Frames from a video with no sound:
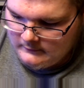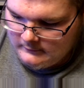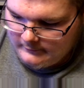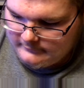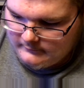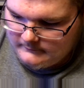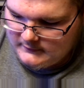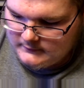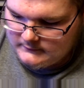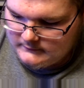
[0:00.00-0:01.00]
so I
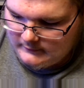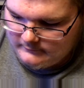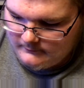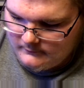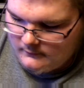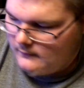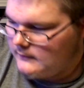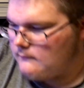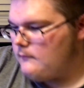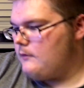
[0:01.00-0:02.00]
mean that's about all I can
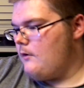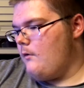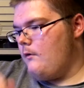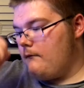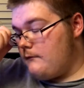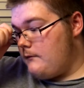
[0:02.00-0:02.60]
really go over,